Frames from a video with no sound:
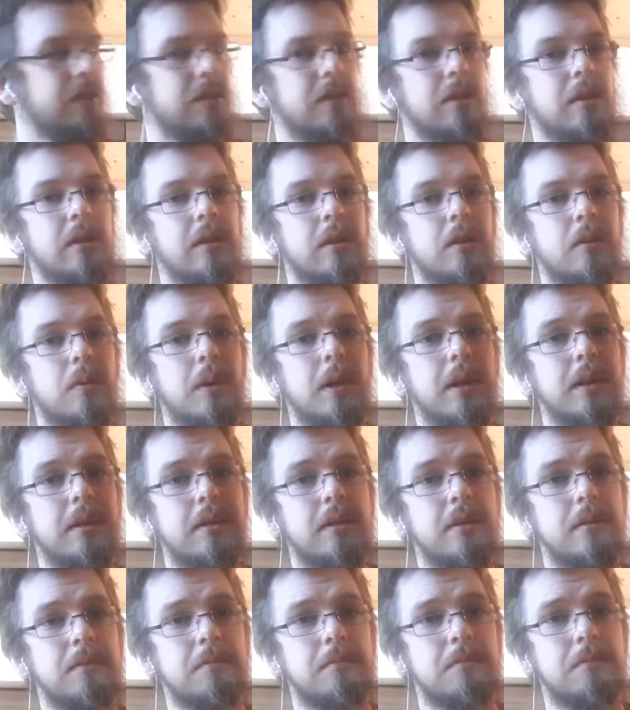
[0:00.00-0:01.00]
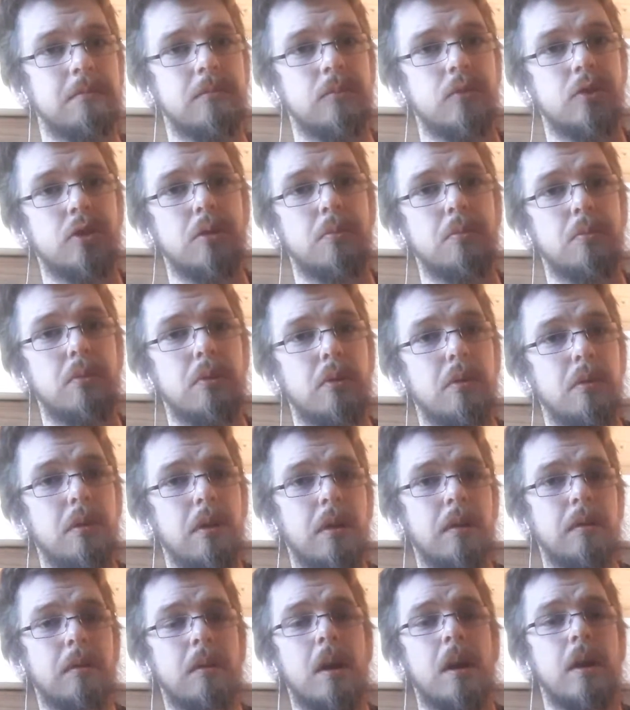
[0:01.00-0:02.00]
it's a red jumper.
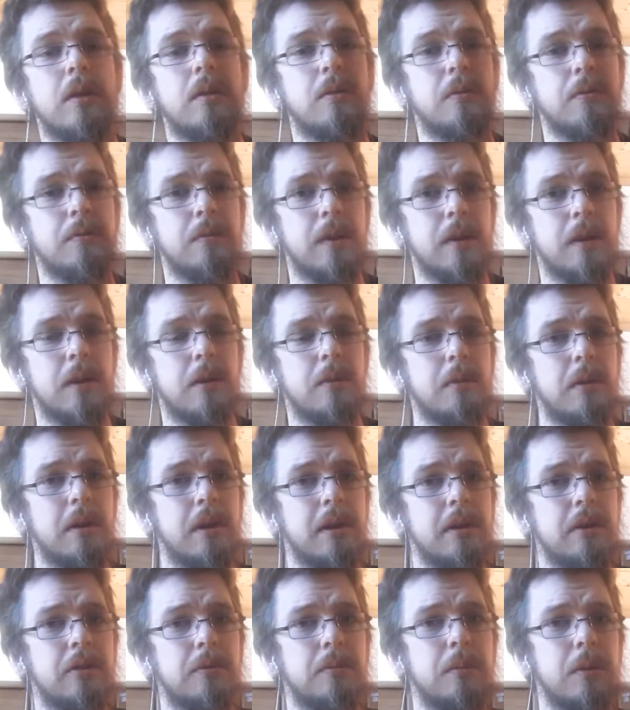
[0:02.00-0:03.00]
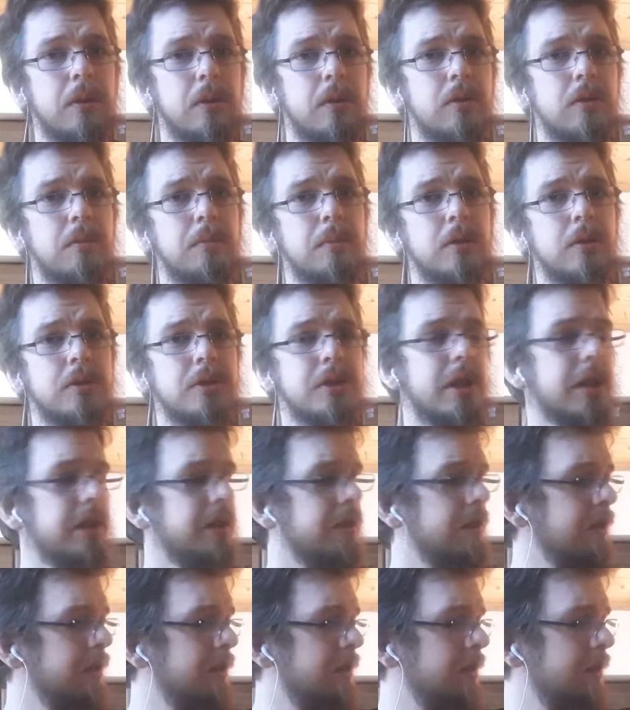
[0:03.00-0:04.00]
I, I, don't find I wear this much, too much
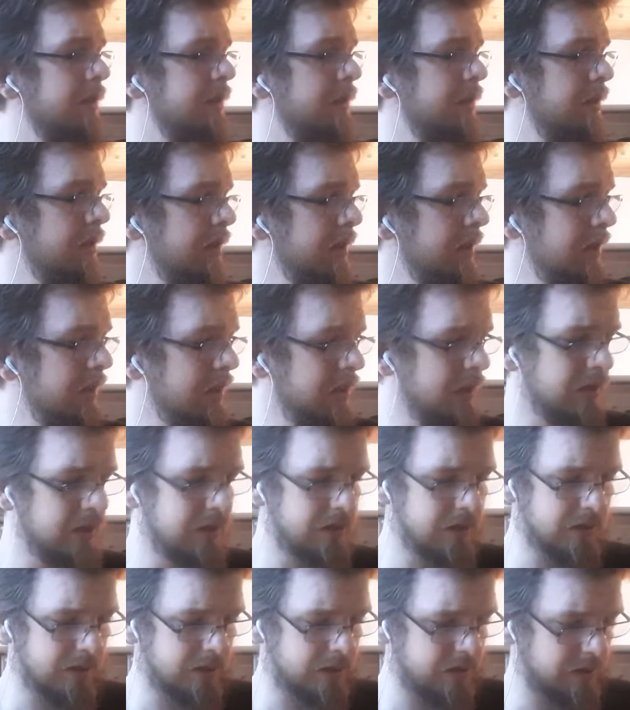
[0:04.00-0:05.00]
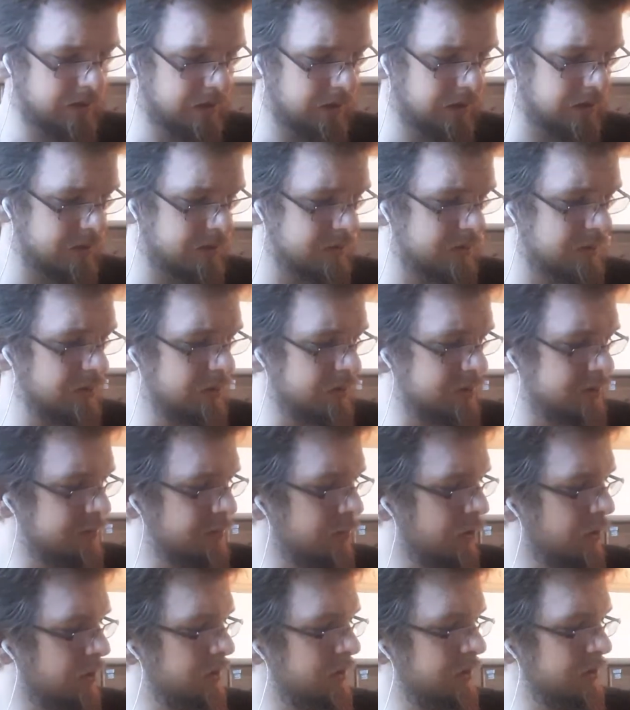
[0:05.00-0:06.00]
either, and I think it's too
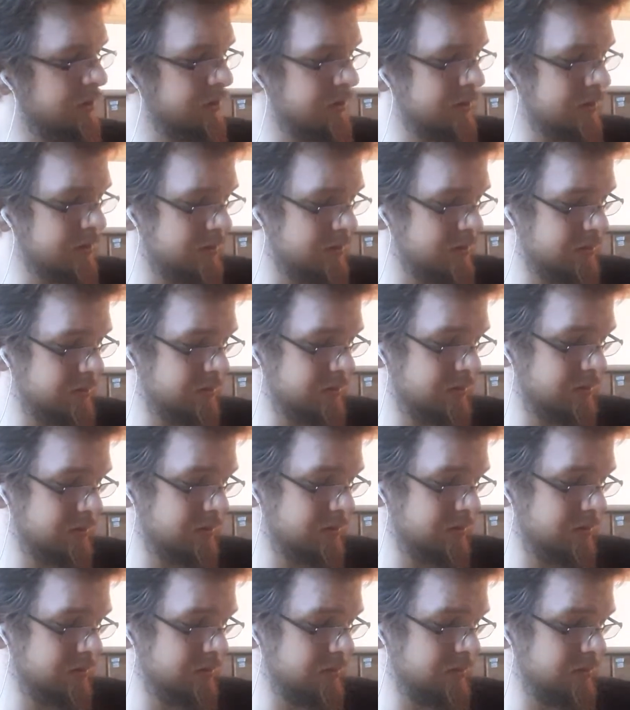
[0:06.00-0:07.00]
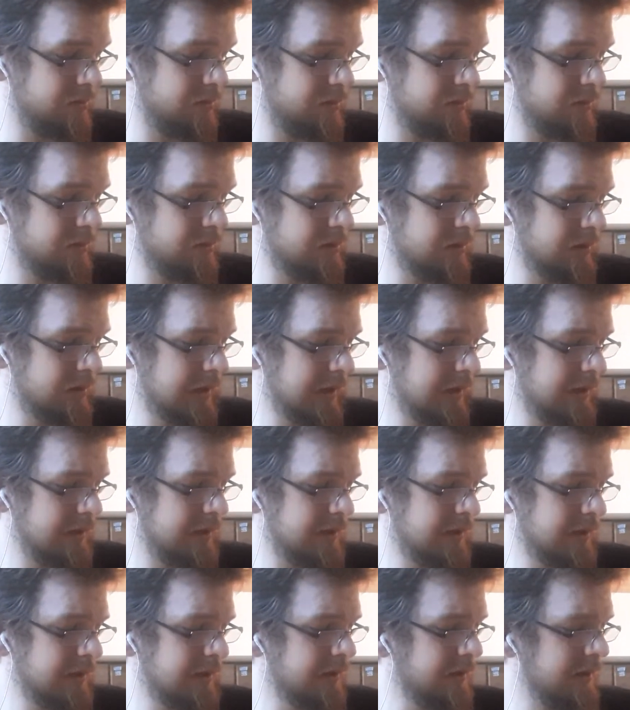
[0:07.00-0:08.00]
small as well.
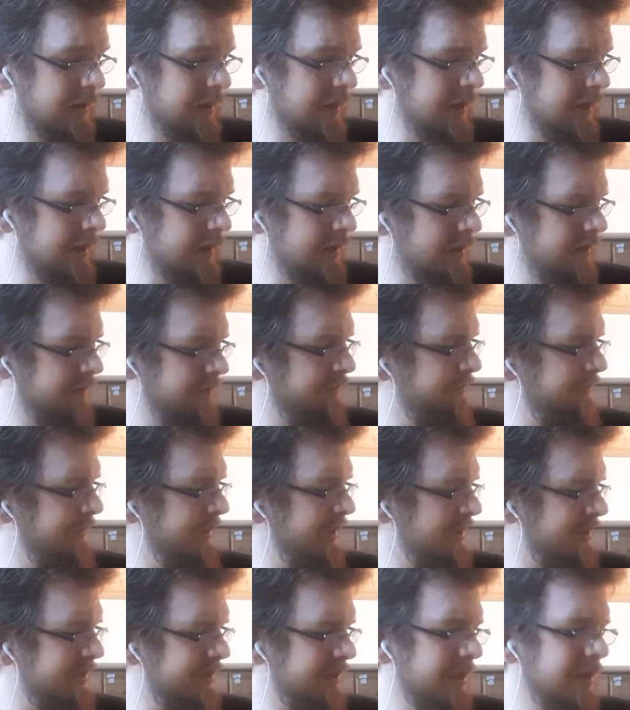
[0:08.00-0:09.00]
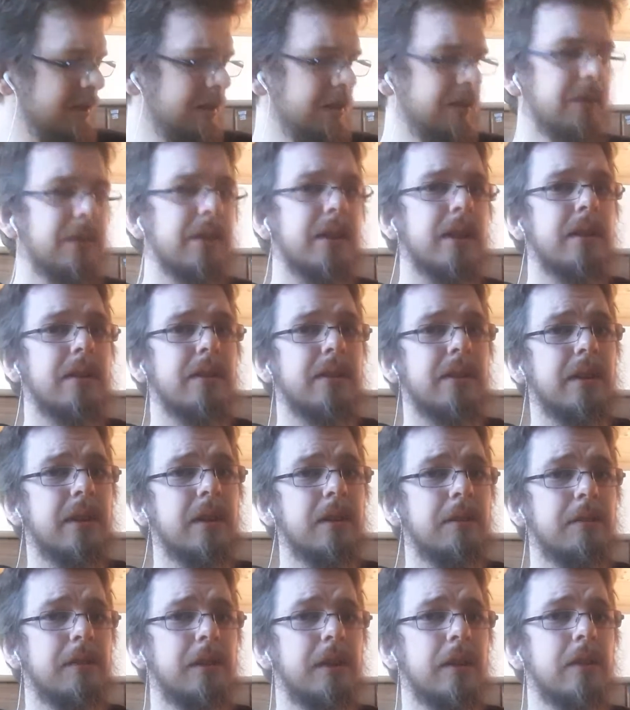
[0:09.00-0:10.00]
XL, yeah, XL and kind of
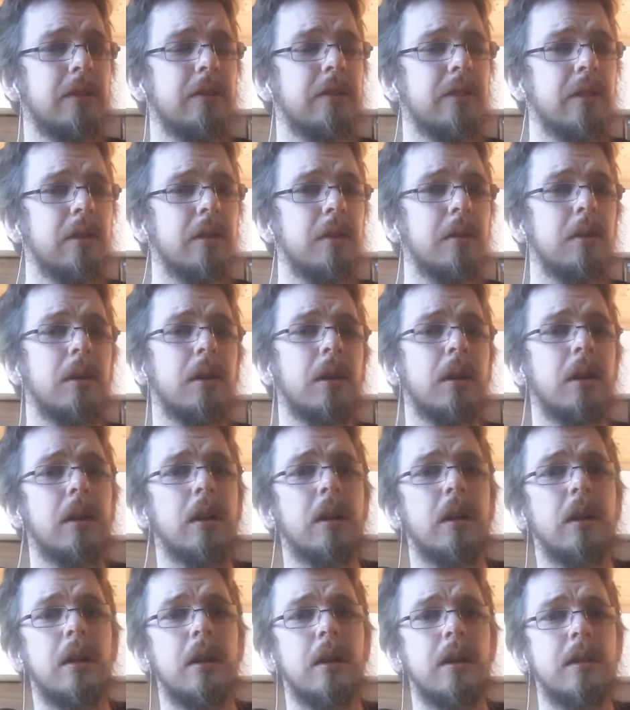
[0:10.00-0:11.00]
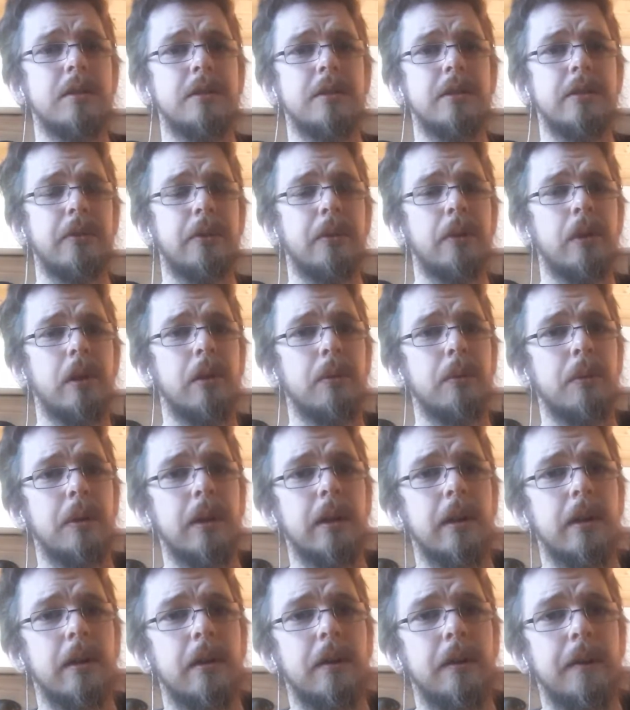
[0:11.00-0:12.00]
skinny fit. So generally
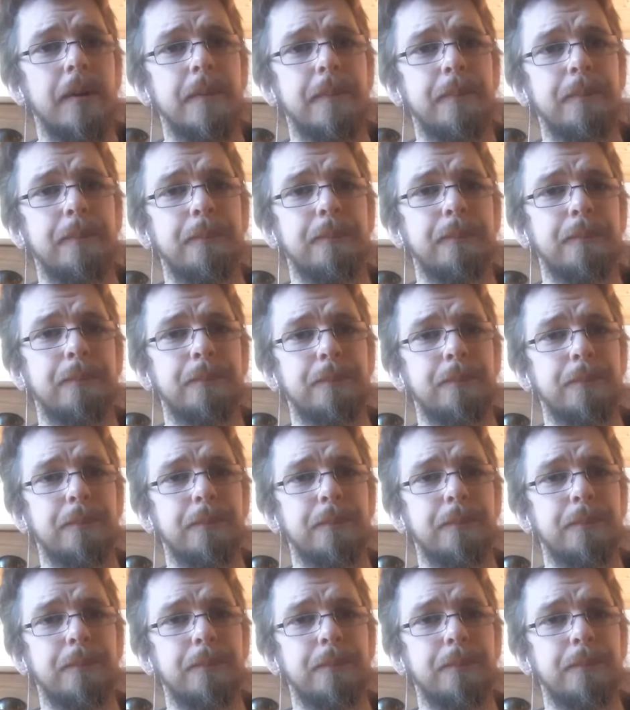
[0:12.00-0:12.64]
wear um,